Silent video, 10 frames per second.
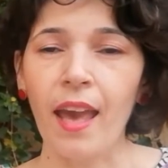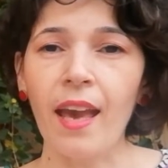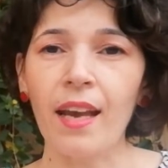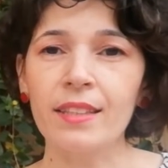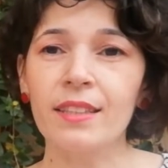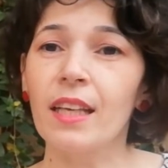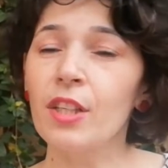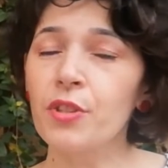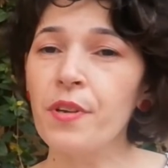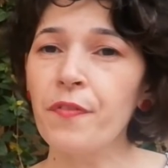and
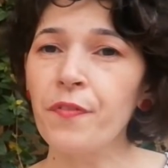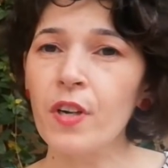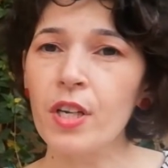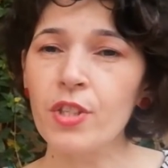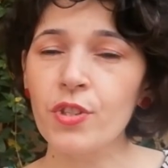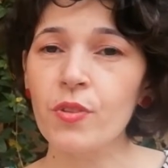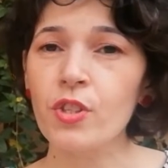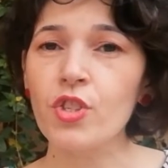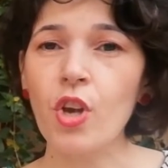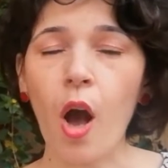it refers to
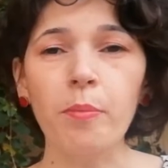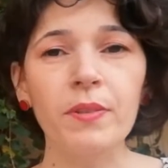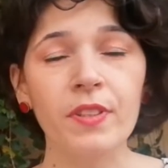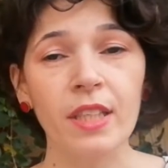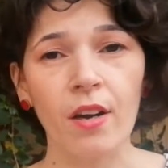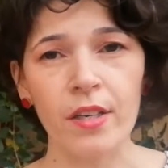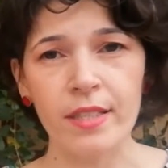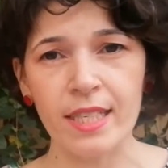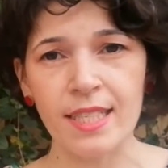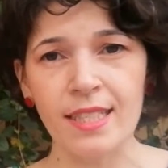the job of an
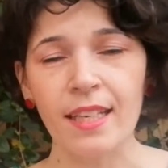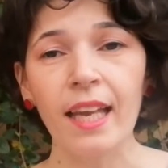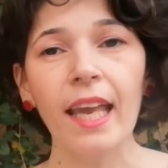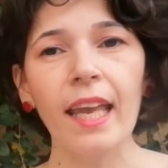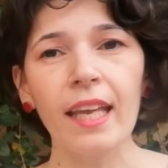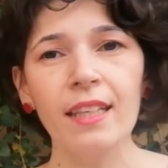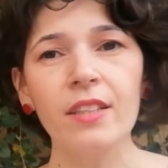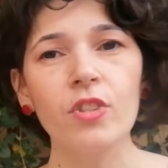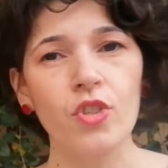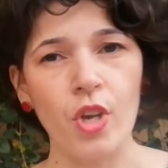artist
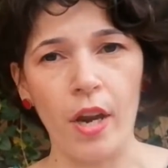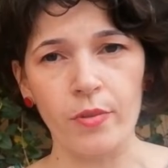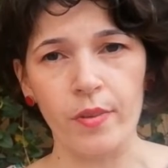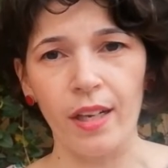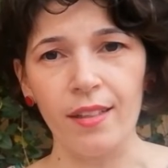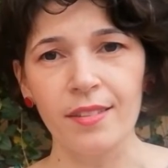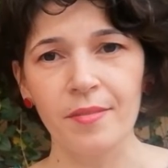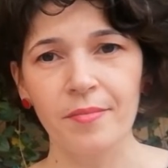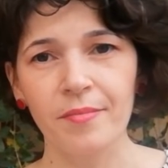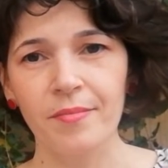in general.
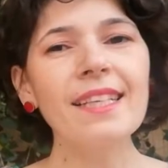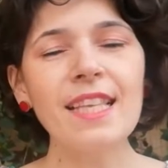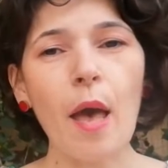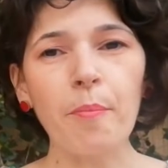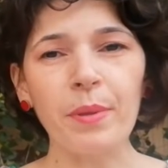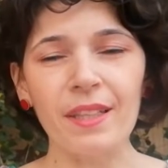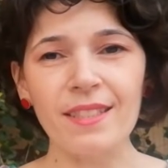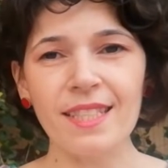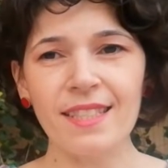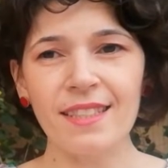
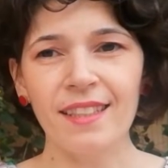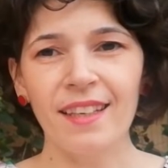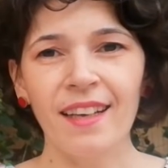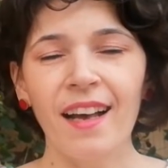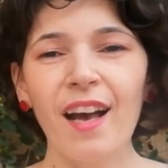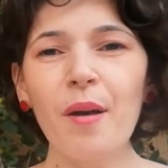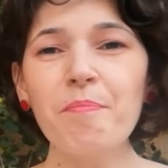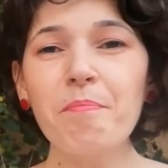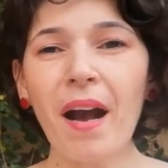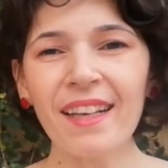Examples. A
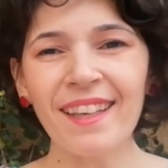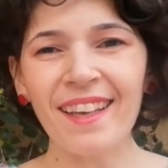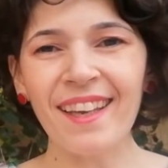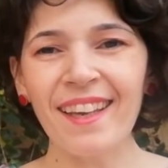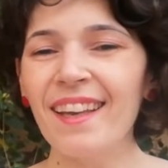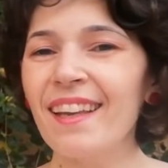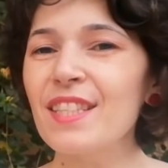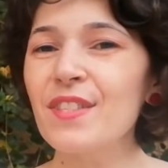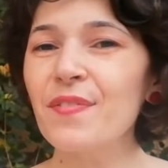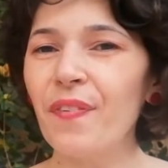monkey
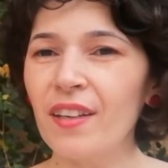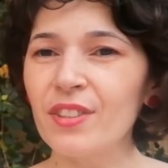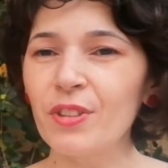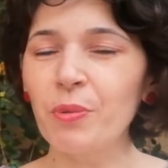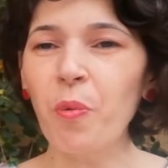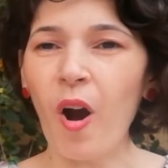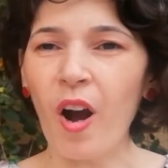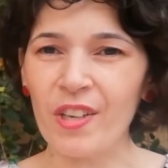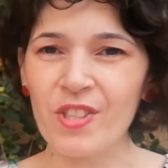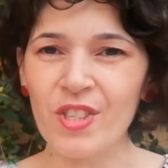is fun to
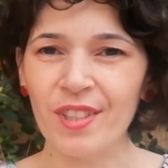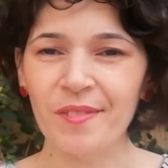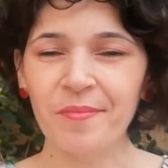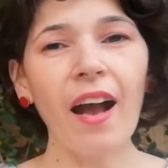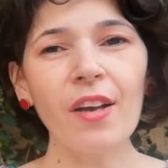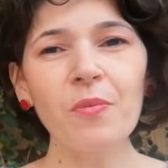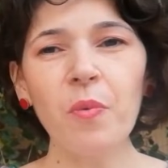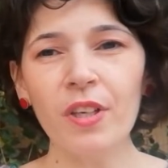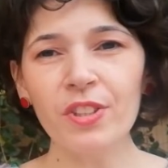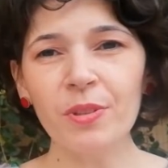watch. I
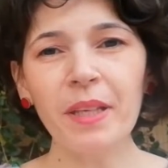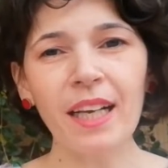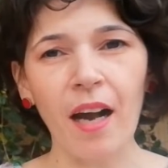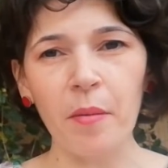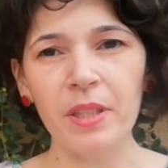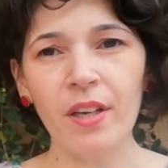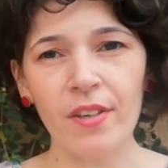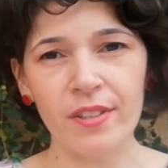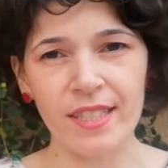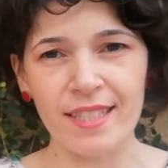want to become an
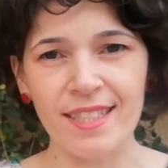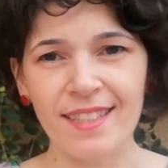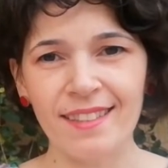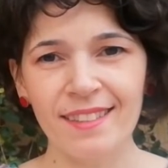artist.